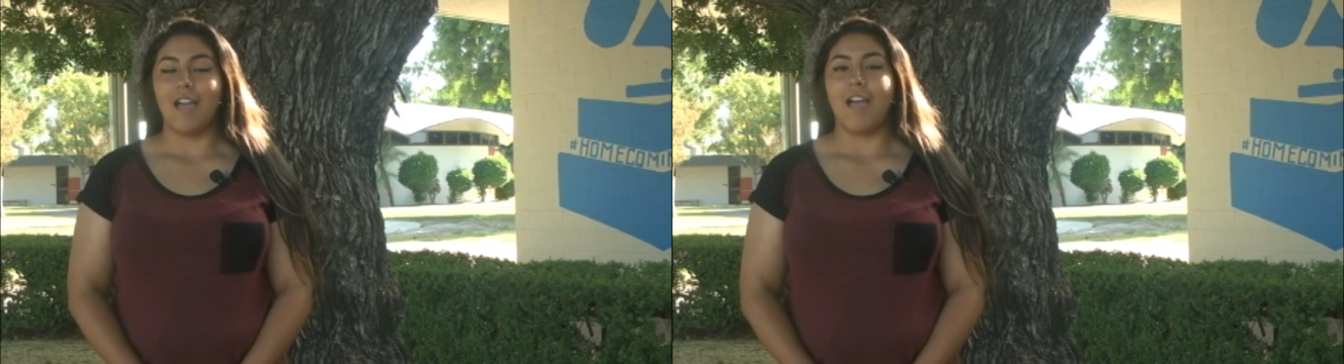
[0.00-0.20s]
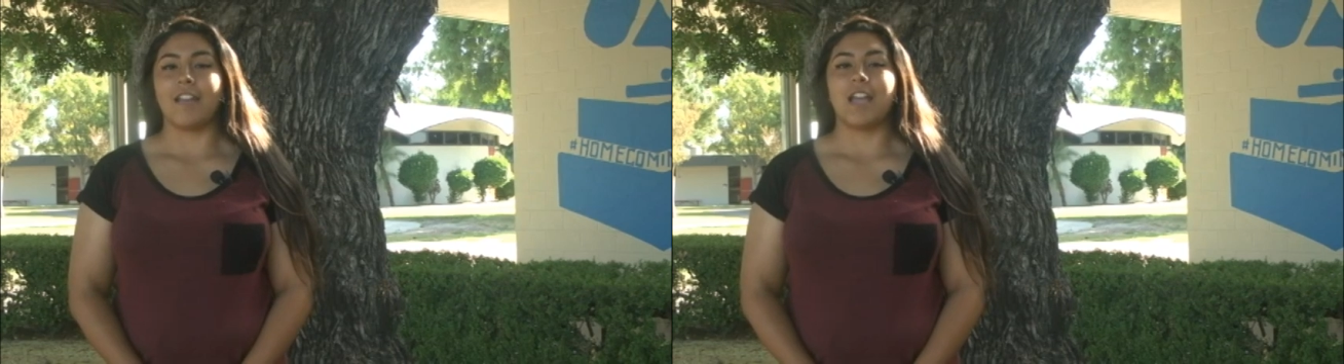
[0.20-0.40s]

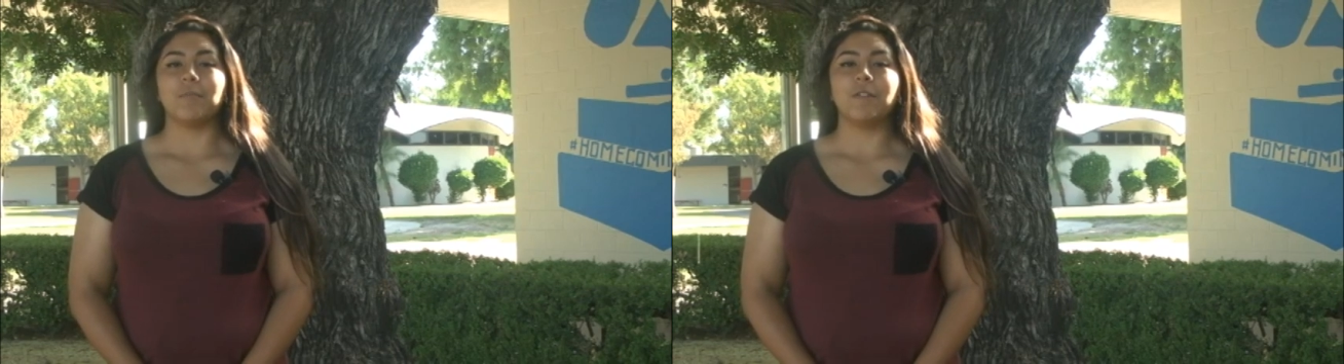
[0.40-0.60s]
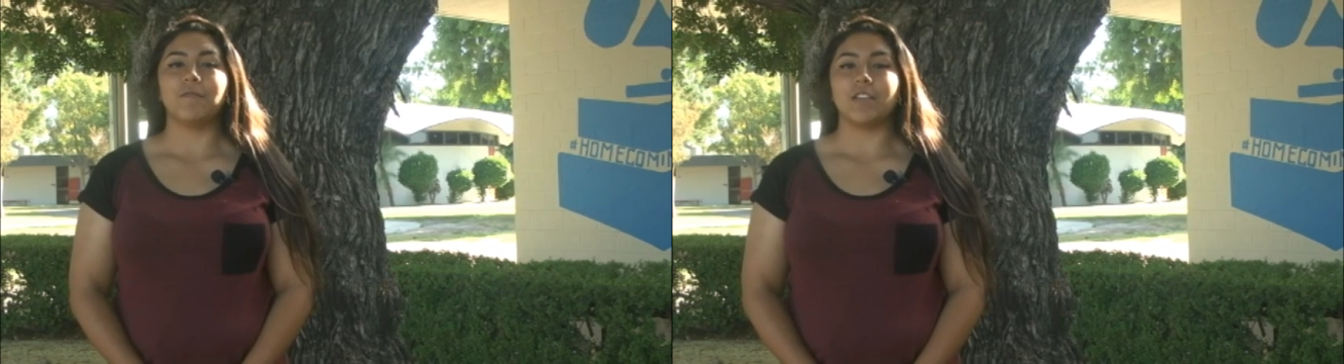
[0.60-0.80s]
and
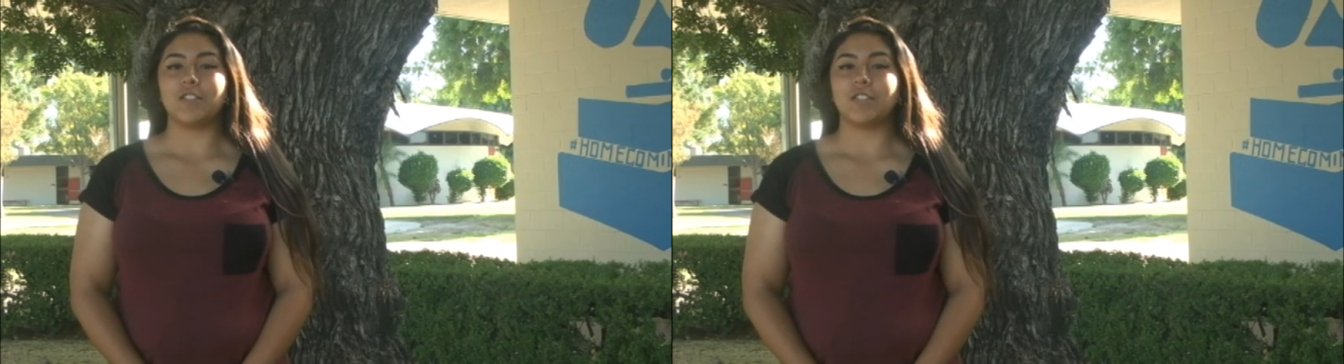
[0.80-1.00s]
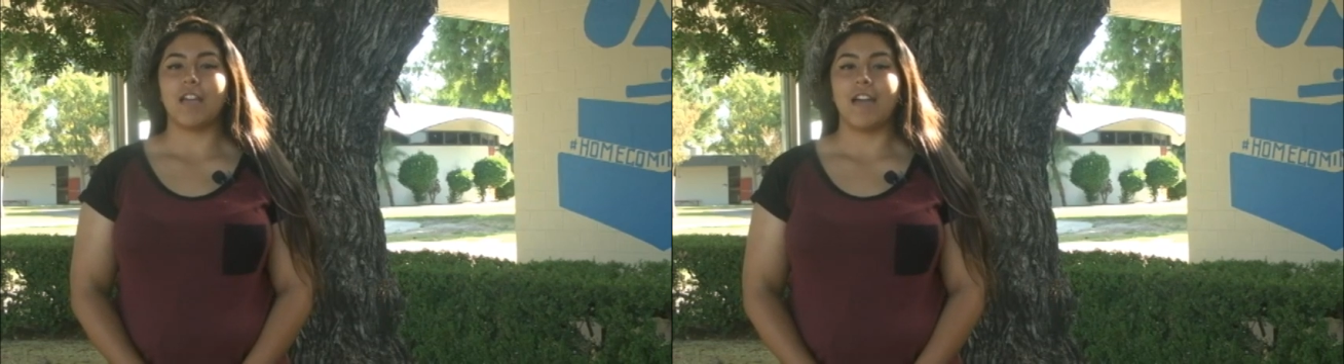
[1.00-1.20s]
Emmett
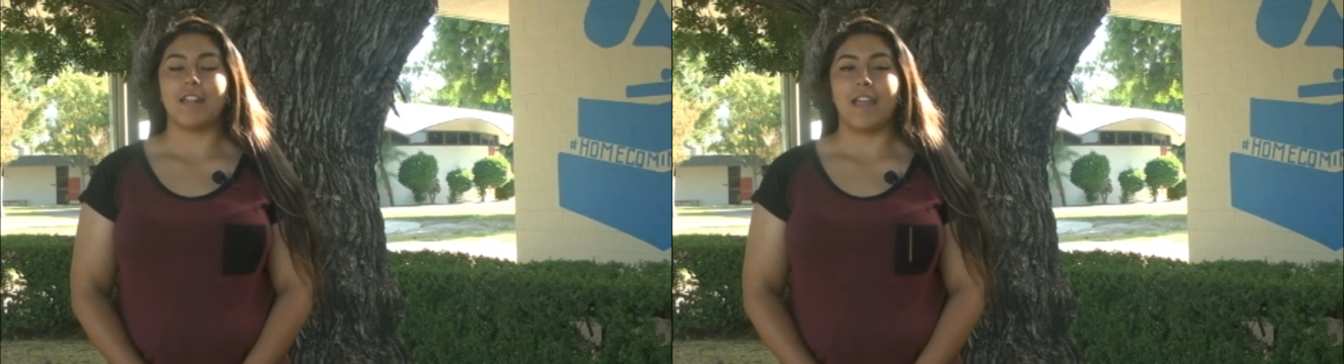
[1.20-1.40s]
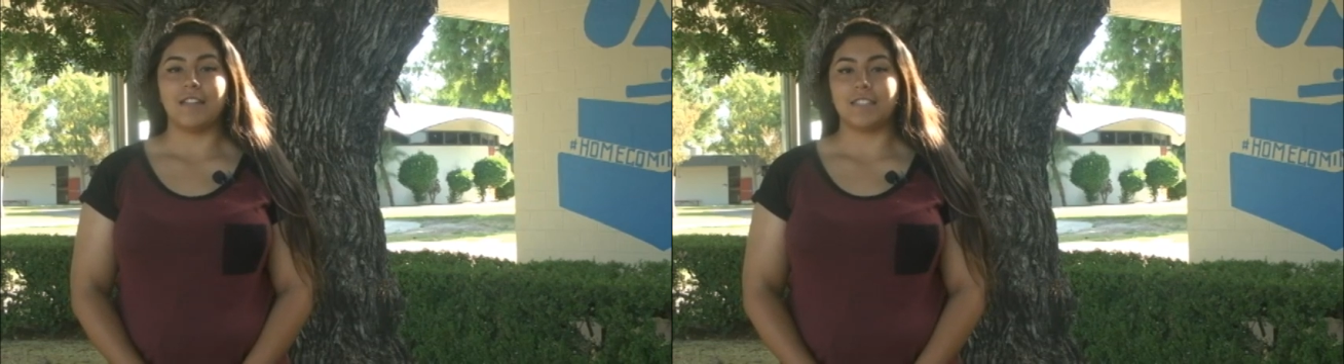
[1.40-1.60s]
Fish had
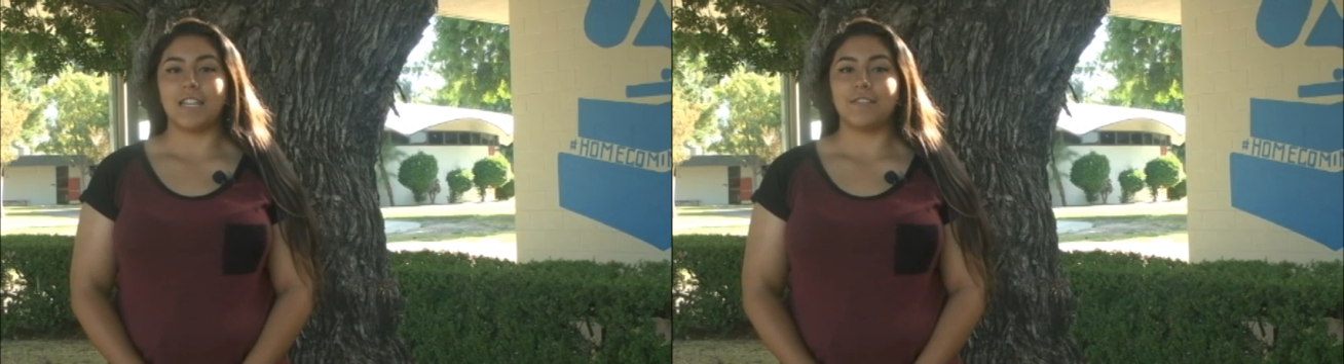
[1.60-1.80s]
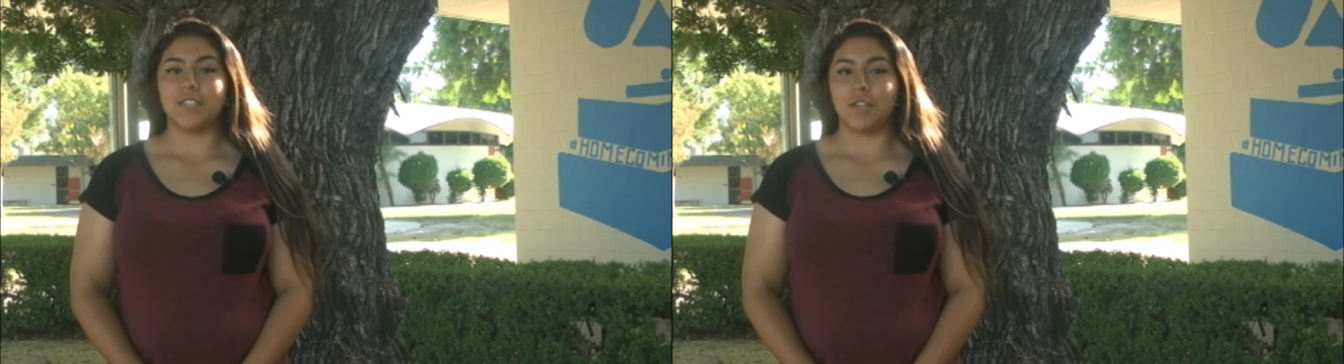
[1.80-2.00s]
8
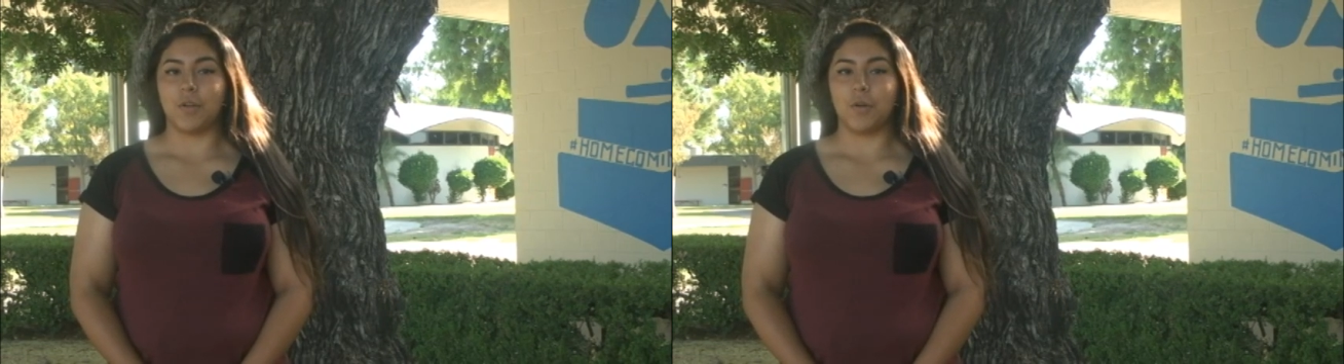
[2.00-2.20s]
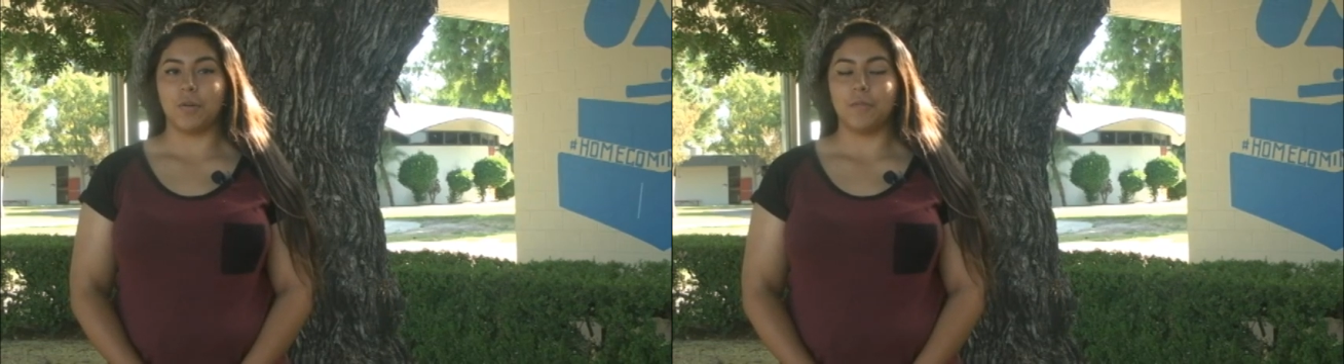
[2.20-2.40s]
saves in
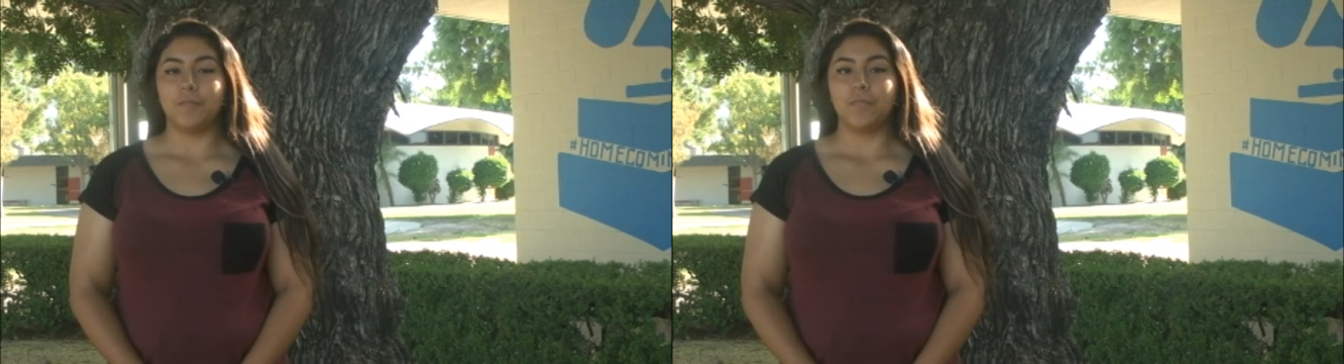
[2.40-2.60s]
goal.